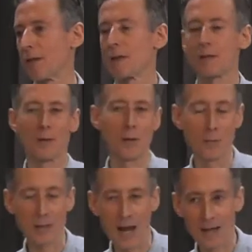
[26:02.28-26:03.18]
So
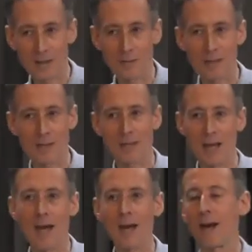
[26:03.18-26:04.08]
those activists
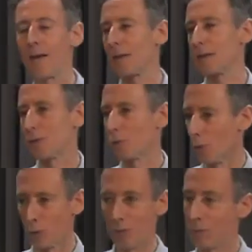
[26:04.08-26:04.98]
there are
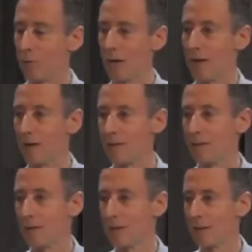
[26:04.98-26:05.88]
extraordinarily brave.
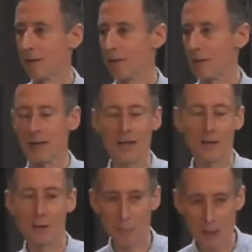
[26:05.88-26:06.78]
They're
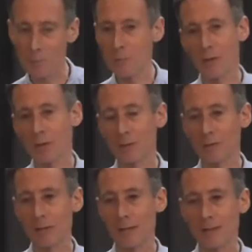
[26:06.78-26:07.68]
taking great
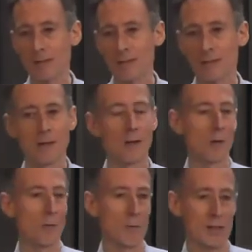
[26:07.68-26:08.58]
personal risks.
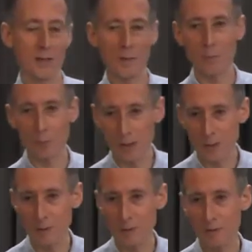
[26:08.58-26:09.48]
Risk of
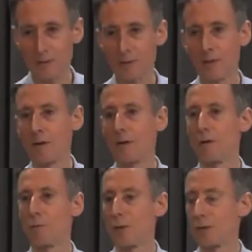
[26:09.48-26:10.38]
imprisonment,
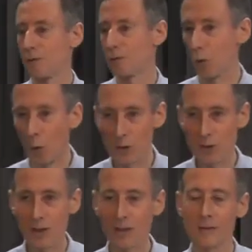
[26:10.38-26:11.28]
risk of
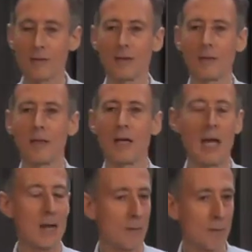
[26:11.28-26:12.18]
torture,
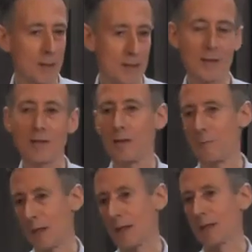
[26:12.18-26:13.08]
even risk
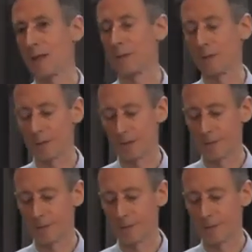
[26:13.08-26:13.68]
of being killed.